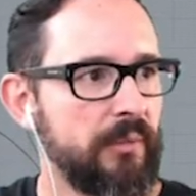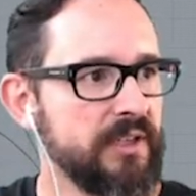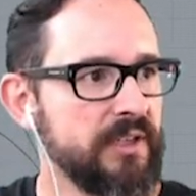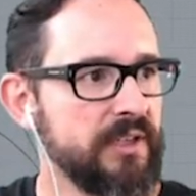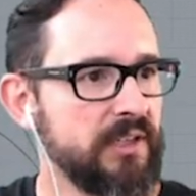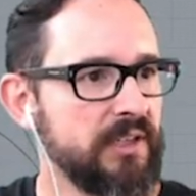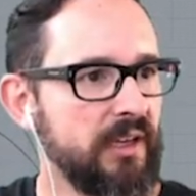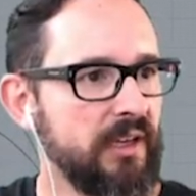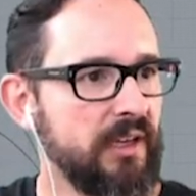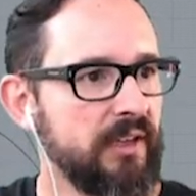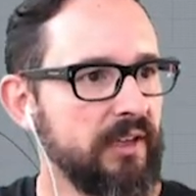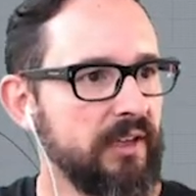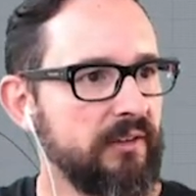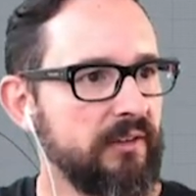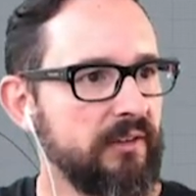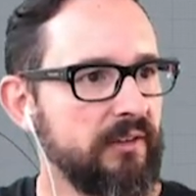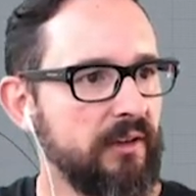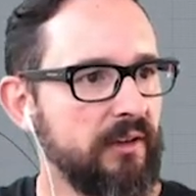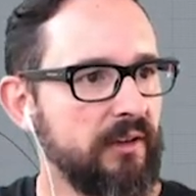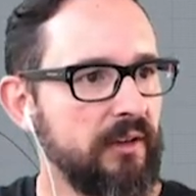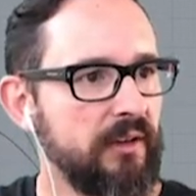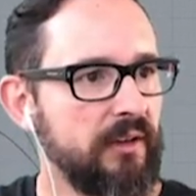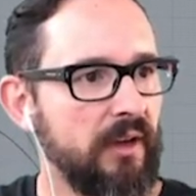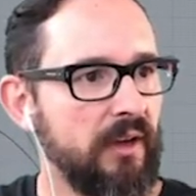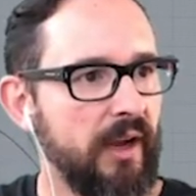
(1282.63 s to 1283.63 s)
Pressing
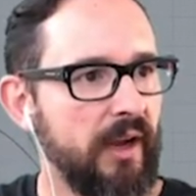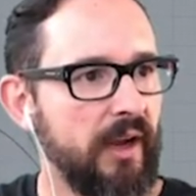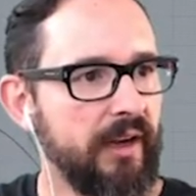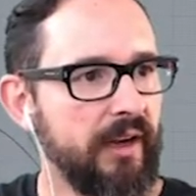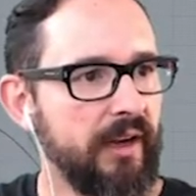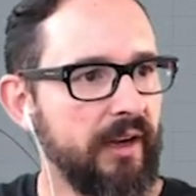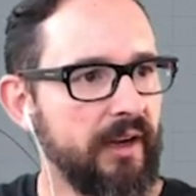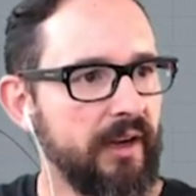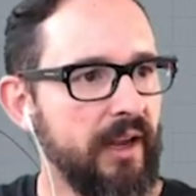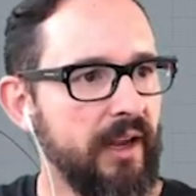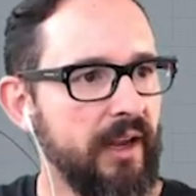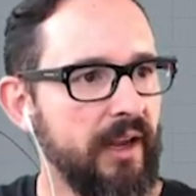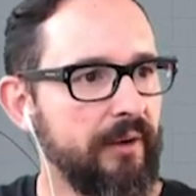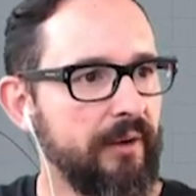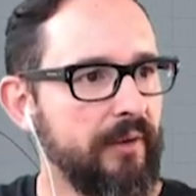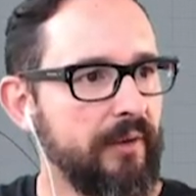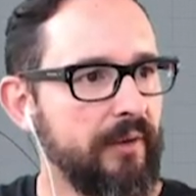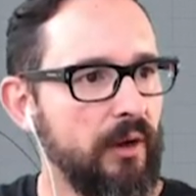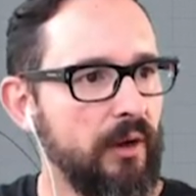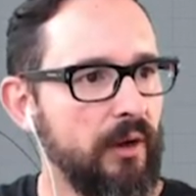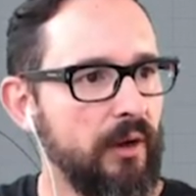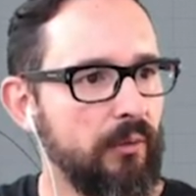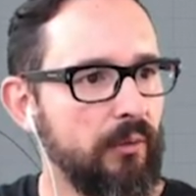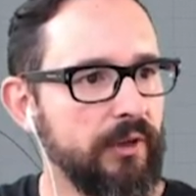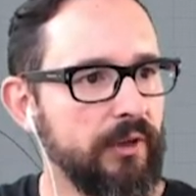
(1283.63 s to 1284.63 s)
enter, and again,
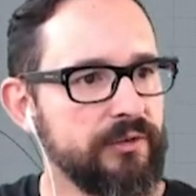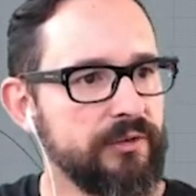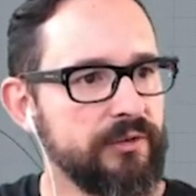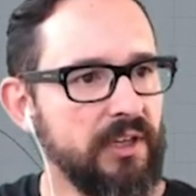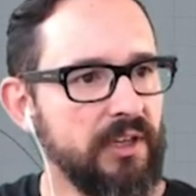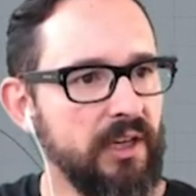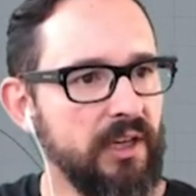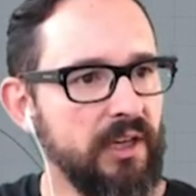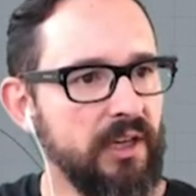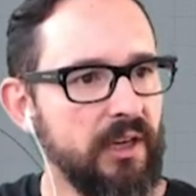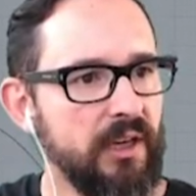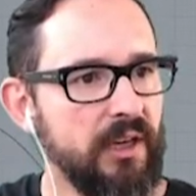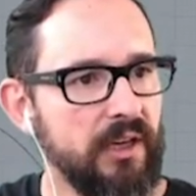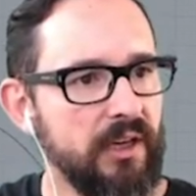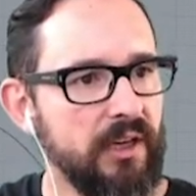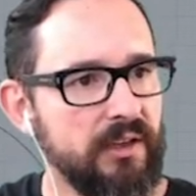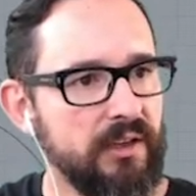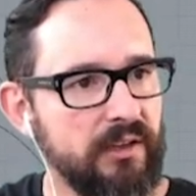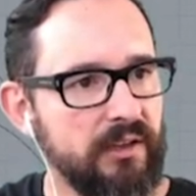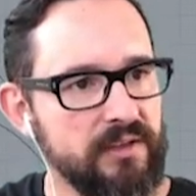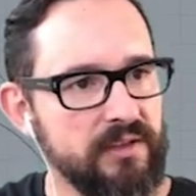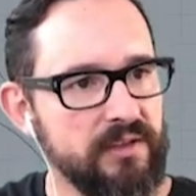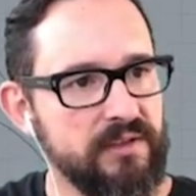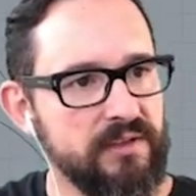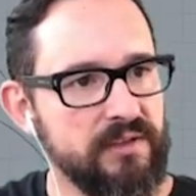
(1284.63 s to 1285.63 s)
what you see,
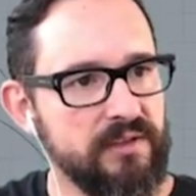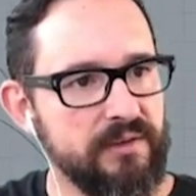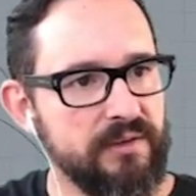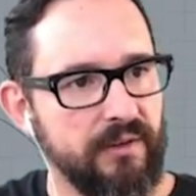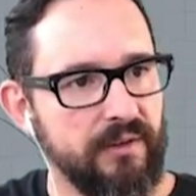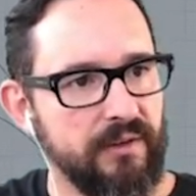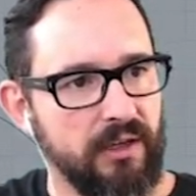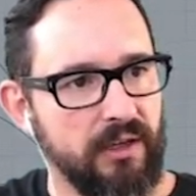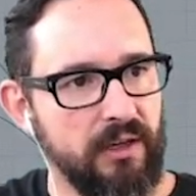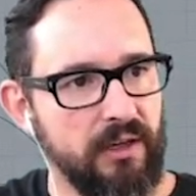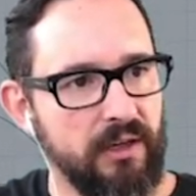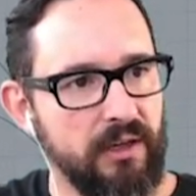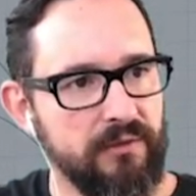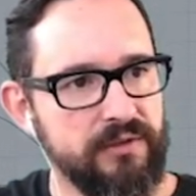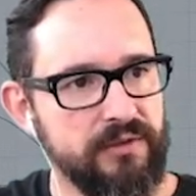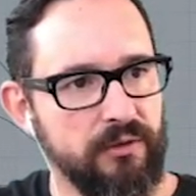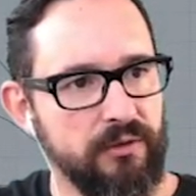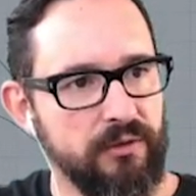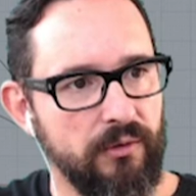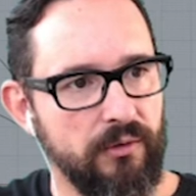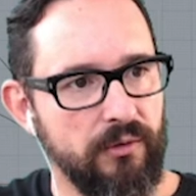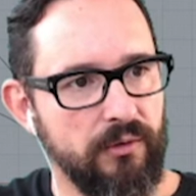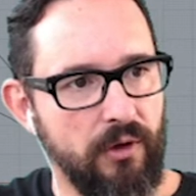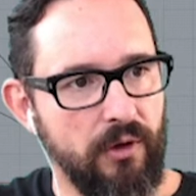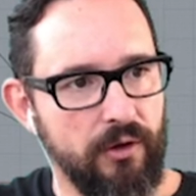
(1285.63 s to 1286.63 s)
it gives
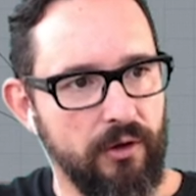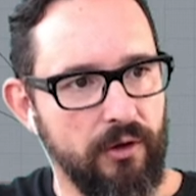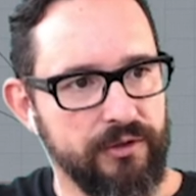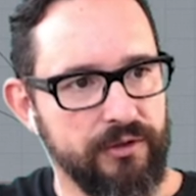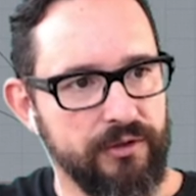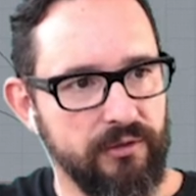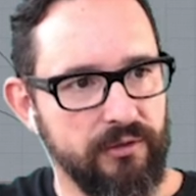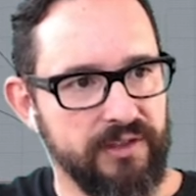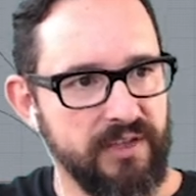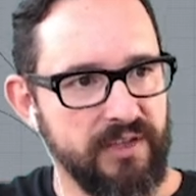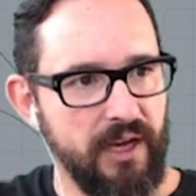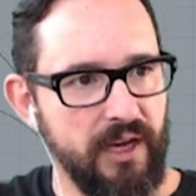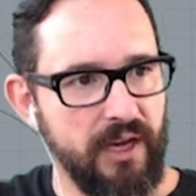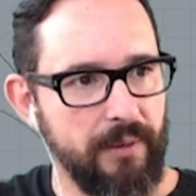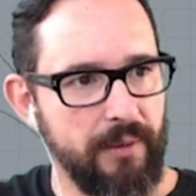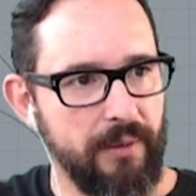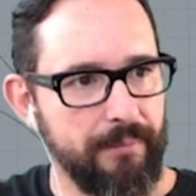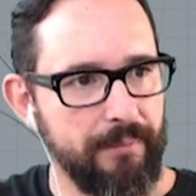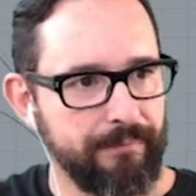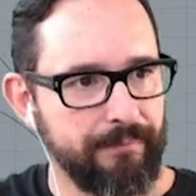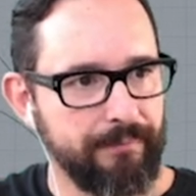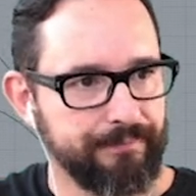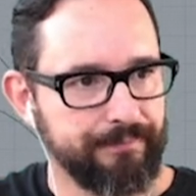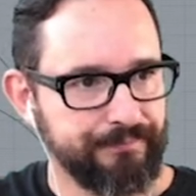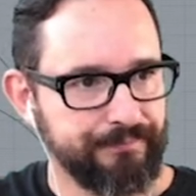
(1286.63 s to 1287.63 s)
you also the same